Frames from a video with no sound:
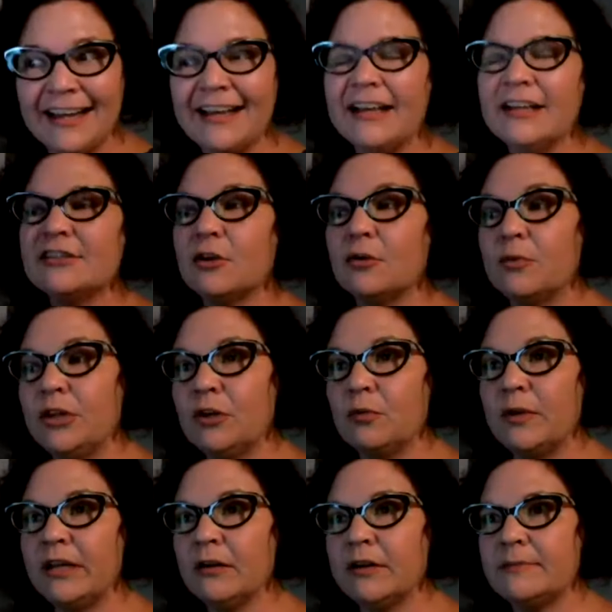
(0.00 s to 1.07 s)
So, you know,
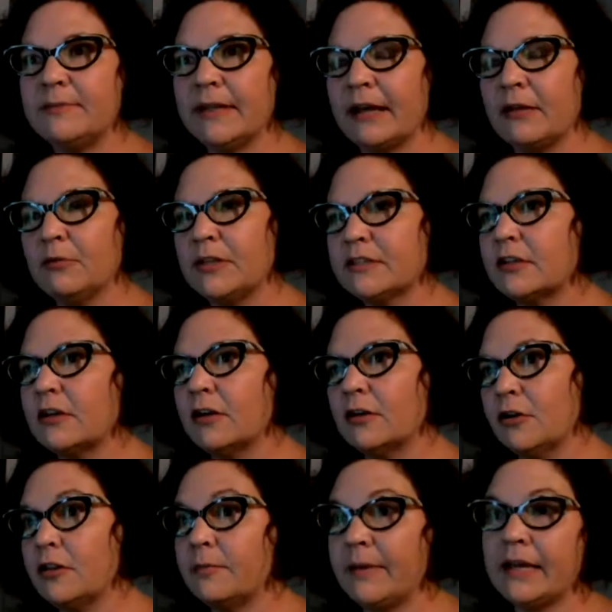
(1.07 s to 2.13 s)
we'd always be like, let's go
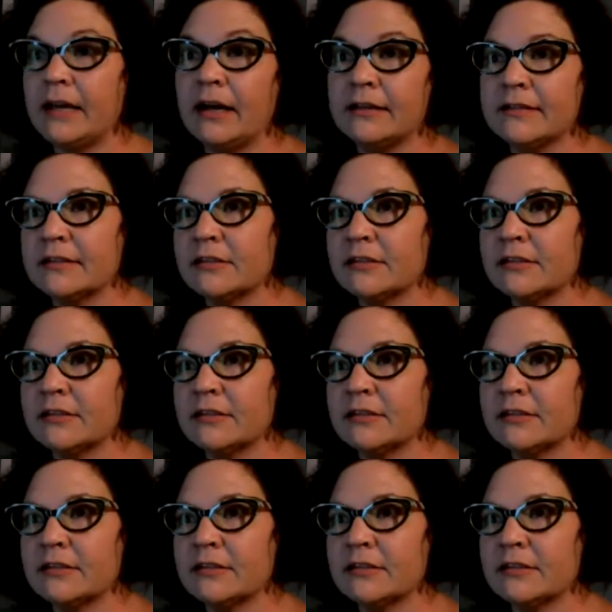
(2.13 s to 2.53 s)
to the big guns.